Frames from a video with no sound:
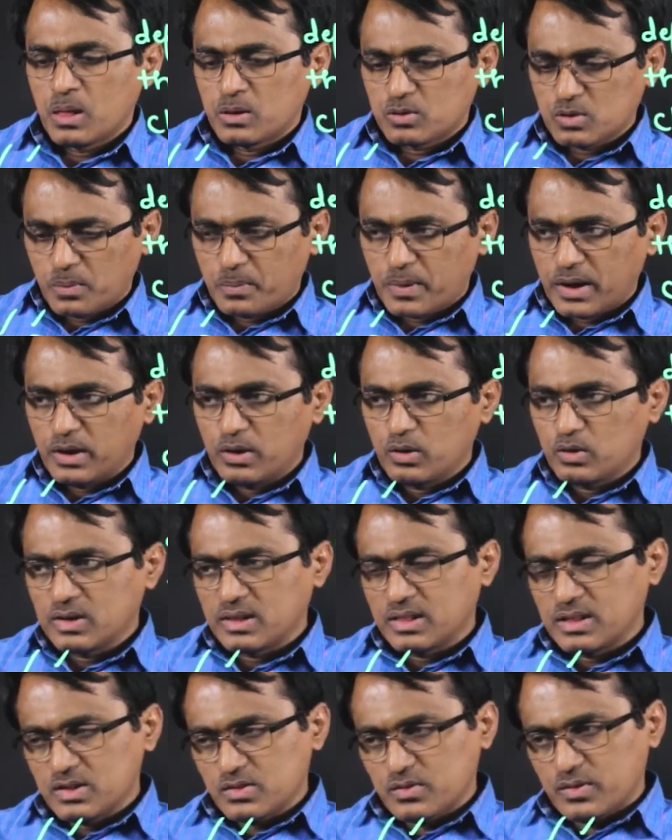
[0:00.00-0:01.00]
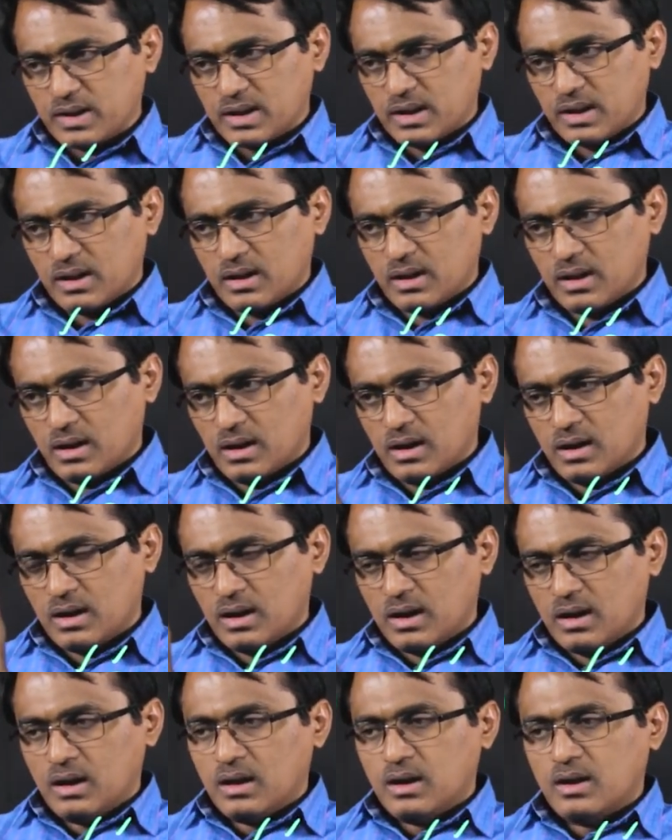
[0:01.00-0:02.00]
So by using this we can
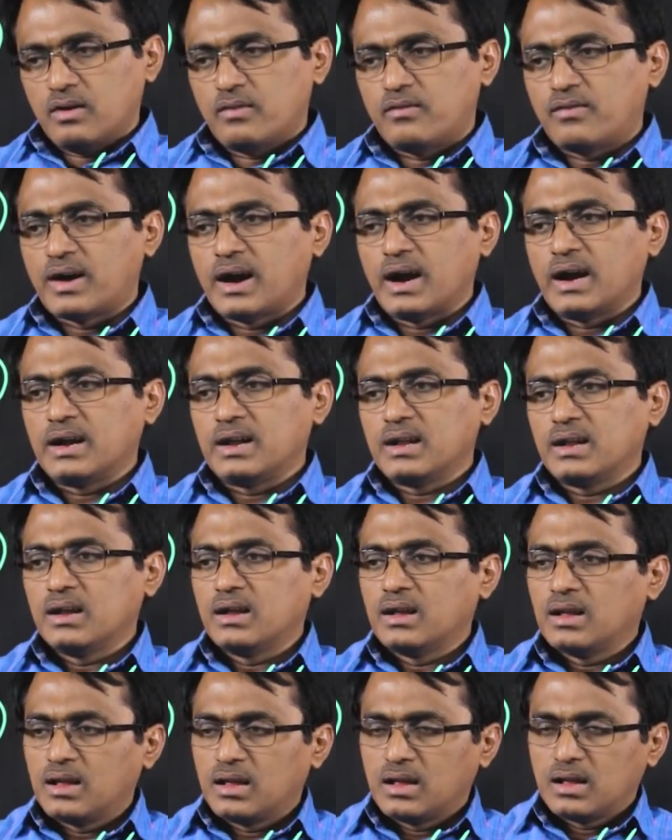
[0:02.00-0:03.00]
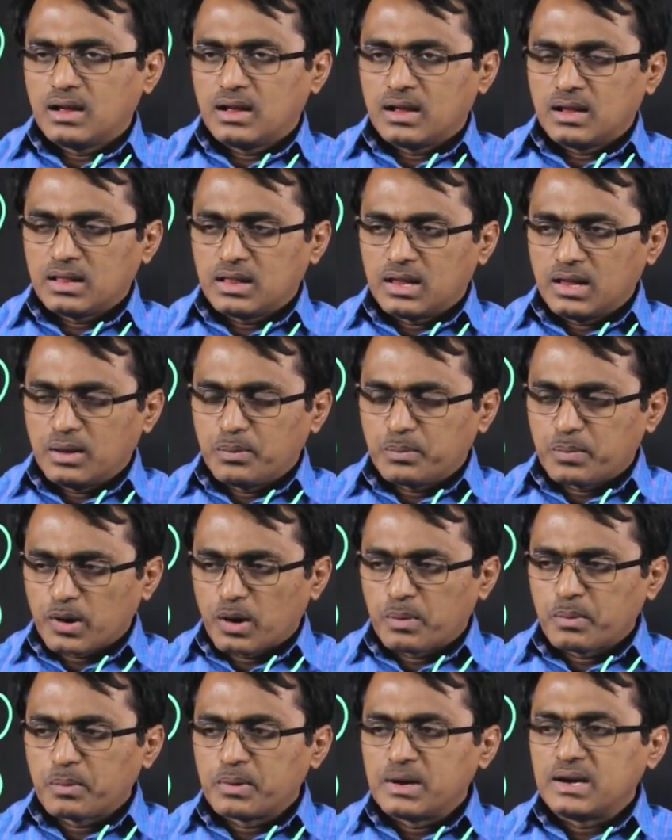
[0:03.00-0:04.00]
find the
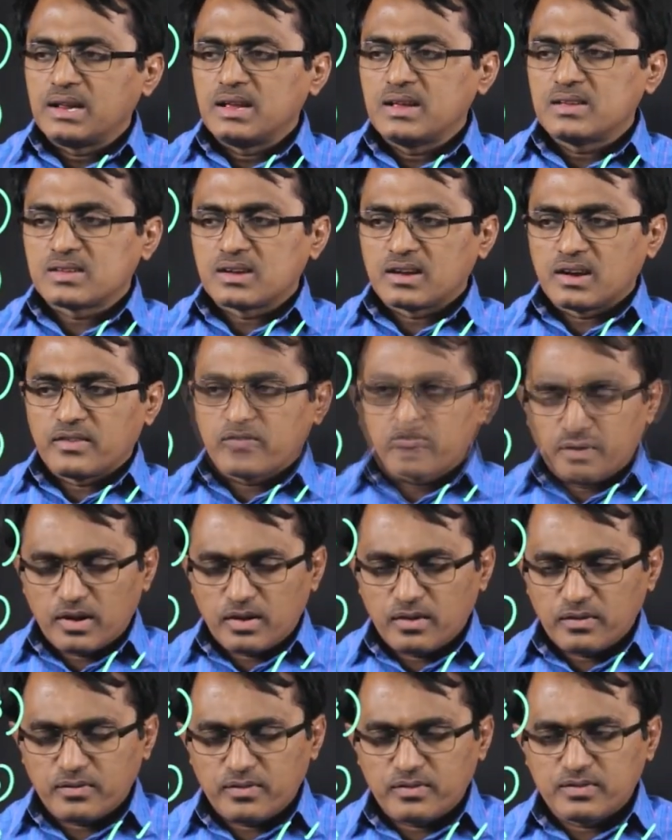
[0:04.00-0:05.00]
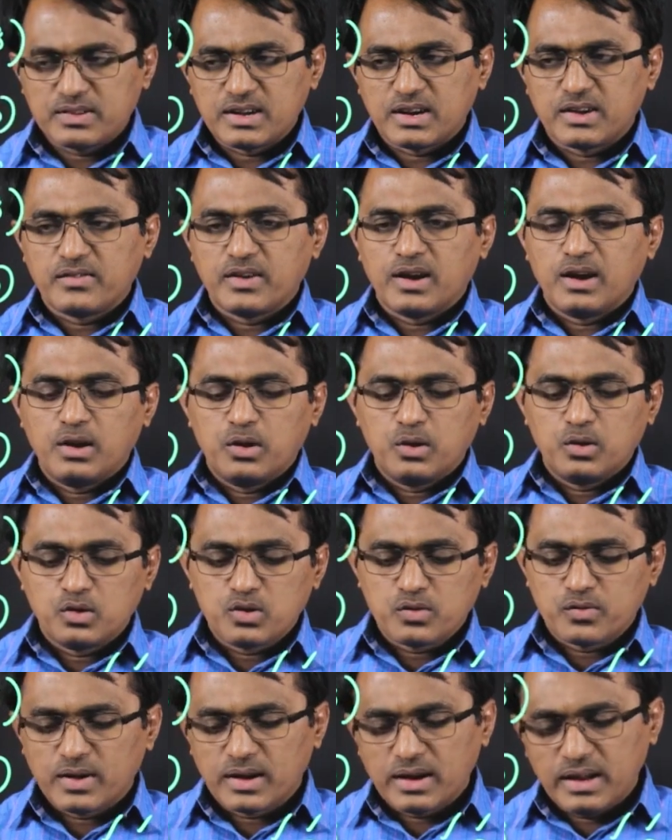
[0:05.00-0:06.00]
probabilities or f of z
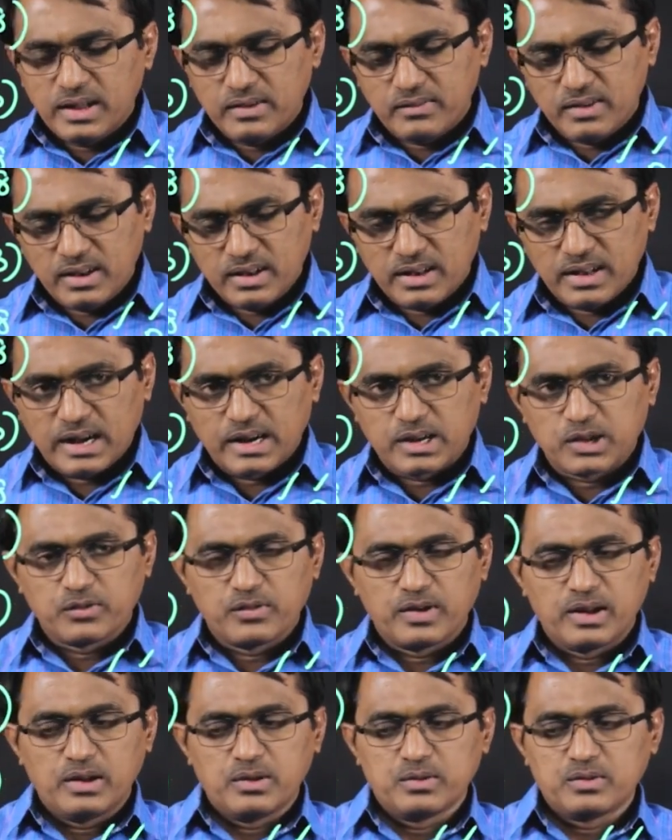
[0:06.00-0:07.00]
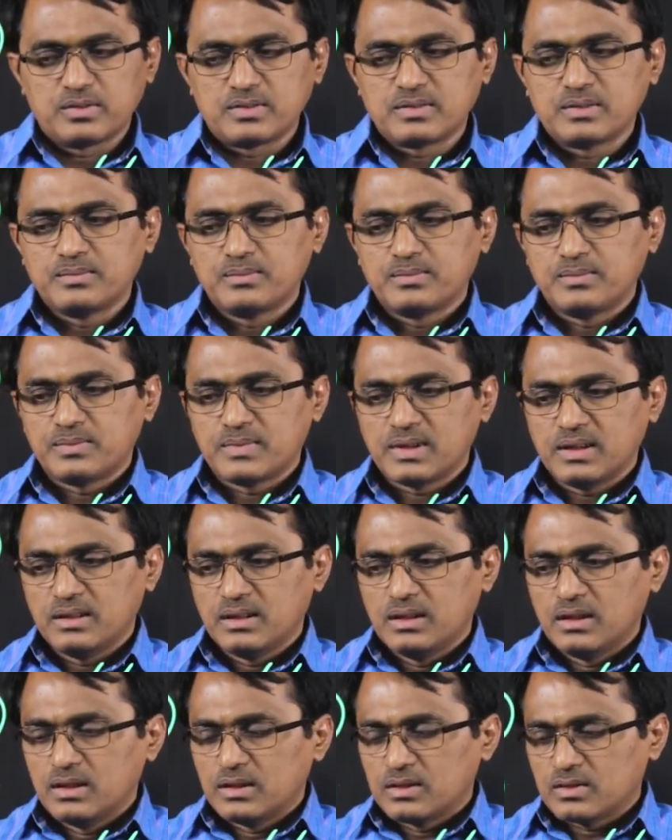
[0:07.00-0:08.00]
values for even negative values, right?
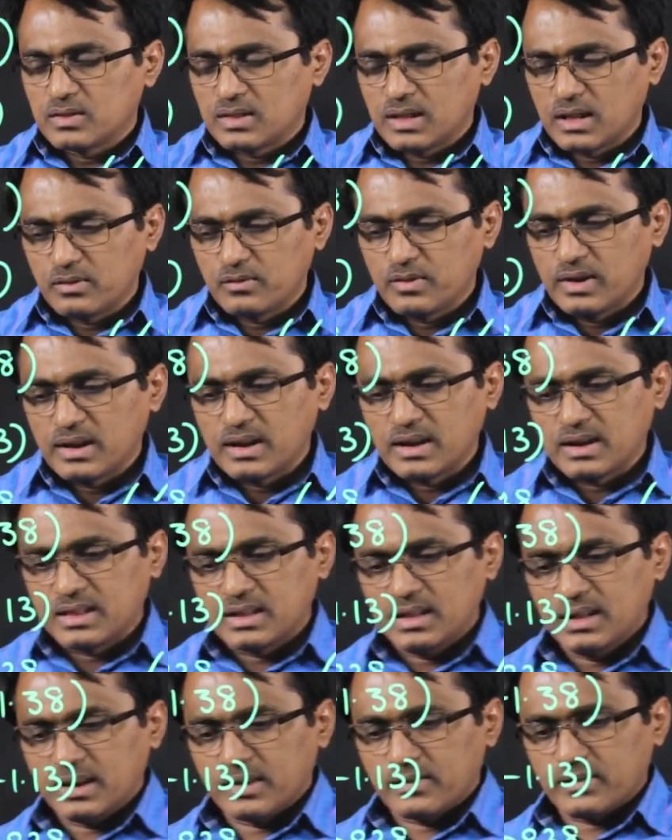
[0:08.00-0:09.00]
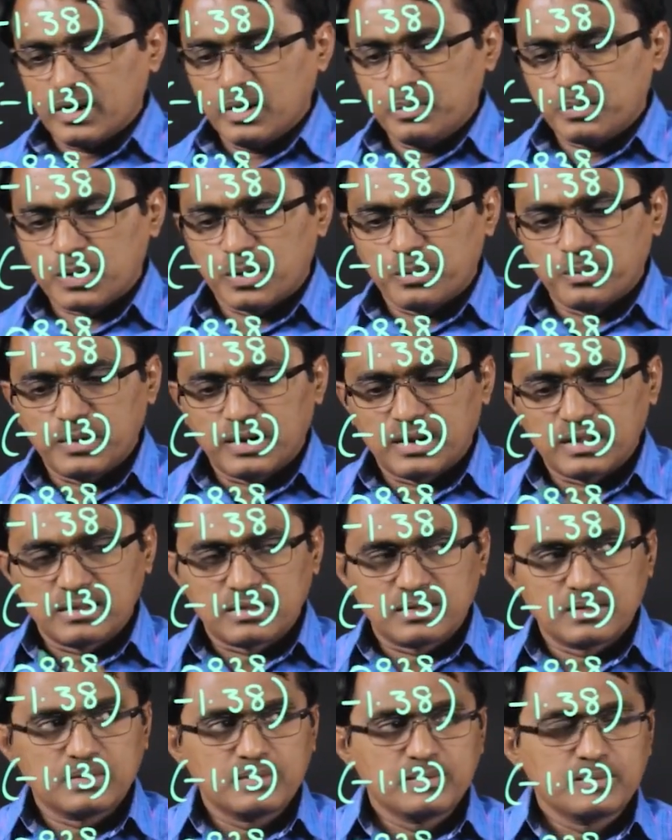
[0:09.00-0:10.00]
So then we'll get the required
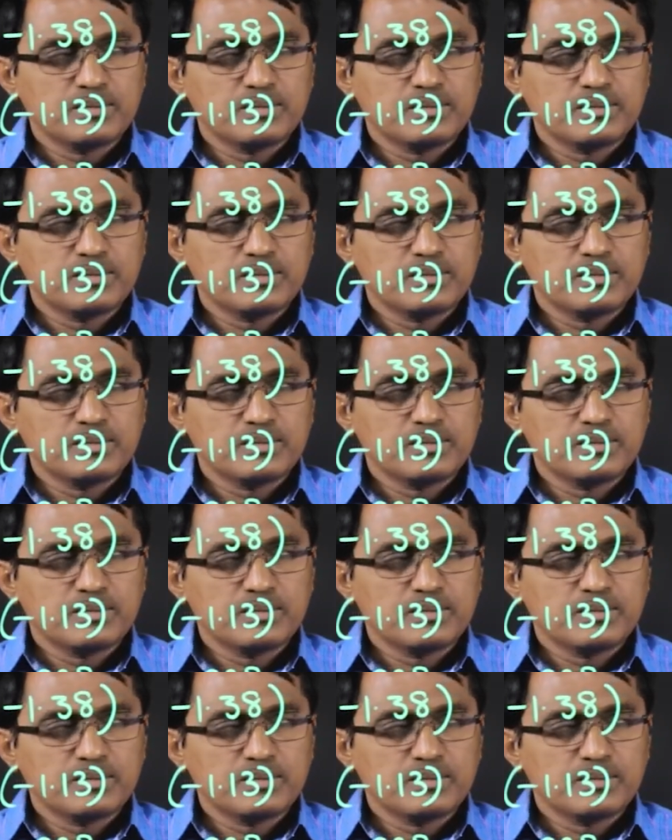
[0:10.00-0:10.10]
probabilities.